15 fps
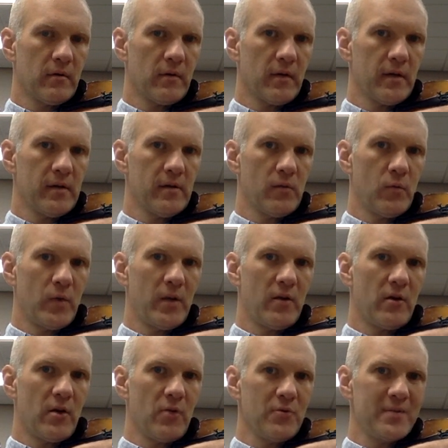Okay? When
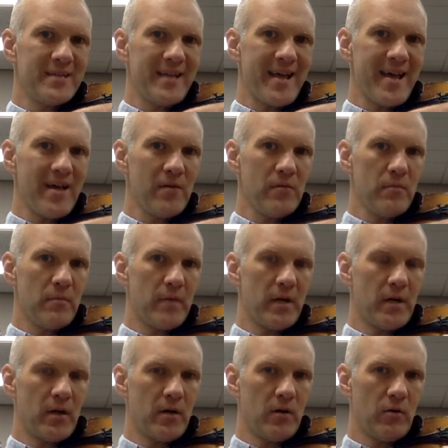you go down
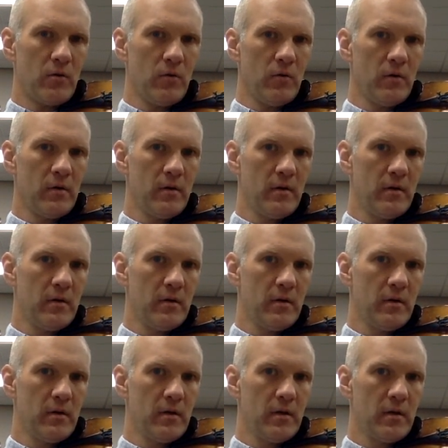bow,
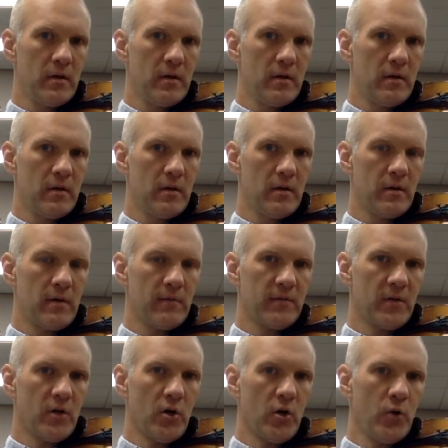you have
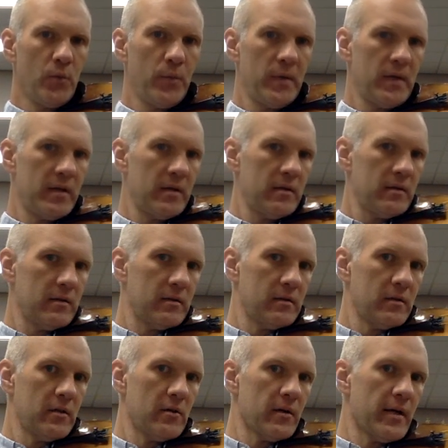to open
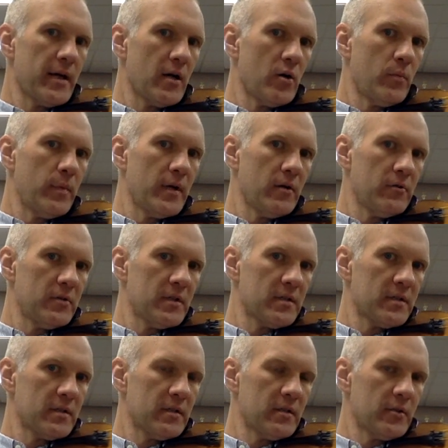your elbow
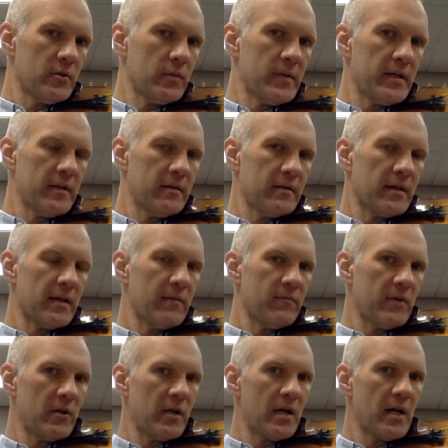just a little bit. Okay?
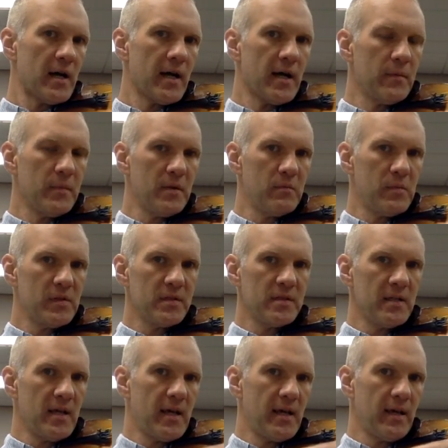Very common
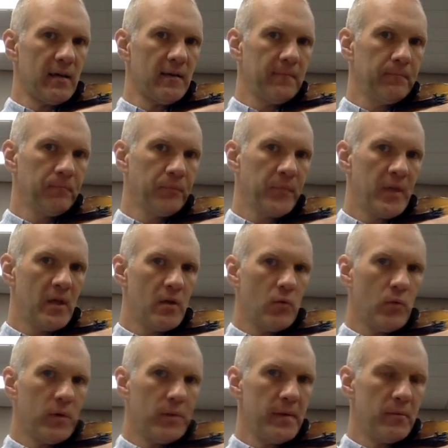mistake.
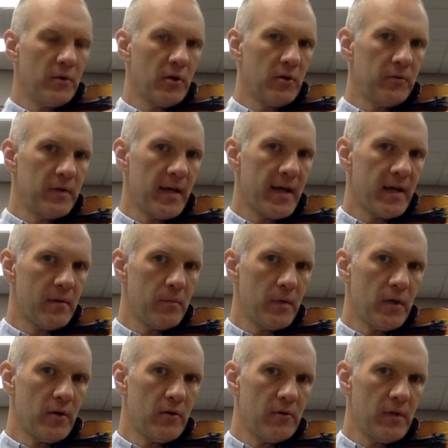When people go down
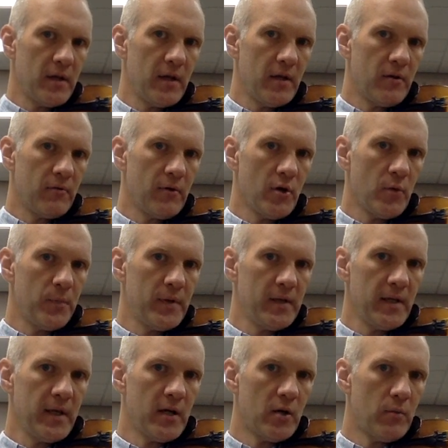bow, they don't open
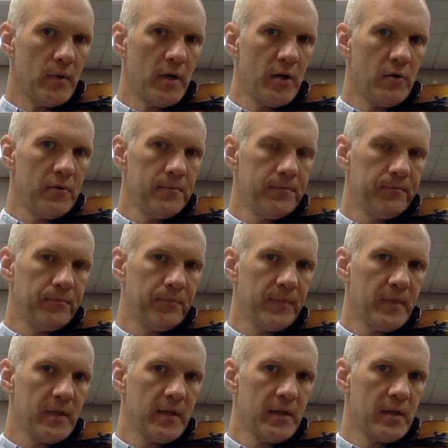the elbow,
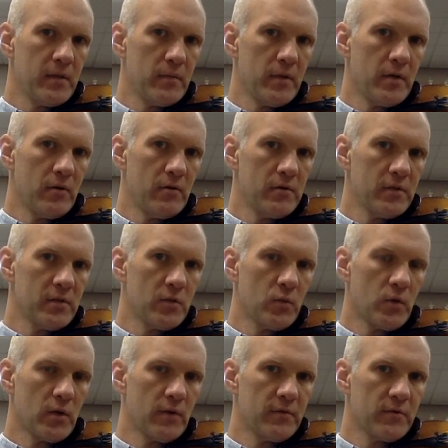and the bow
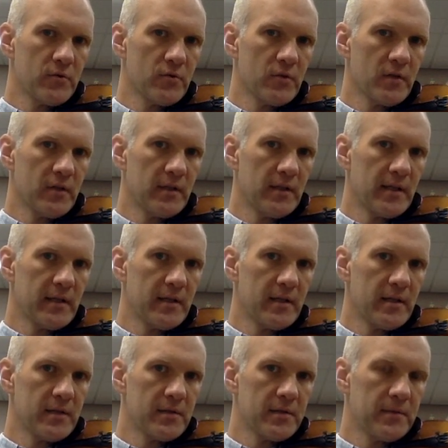swerves crooked like
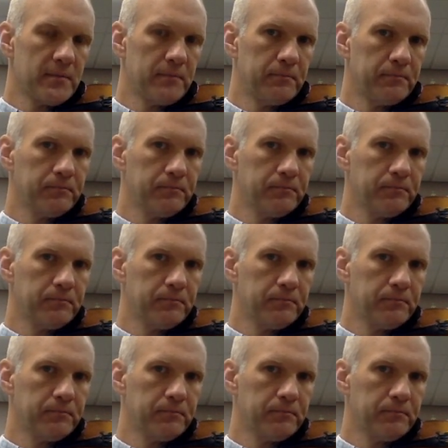this.